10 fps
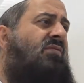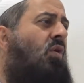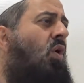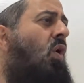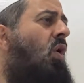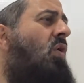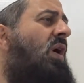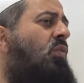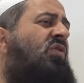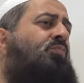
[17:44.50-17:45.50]
They
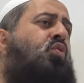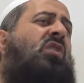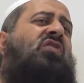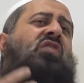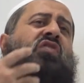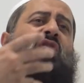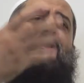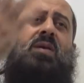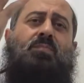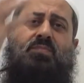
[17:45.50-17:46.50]
gave all that was
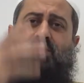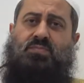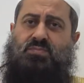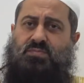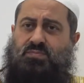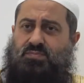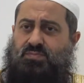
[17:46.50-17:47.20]
precious to them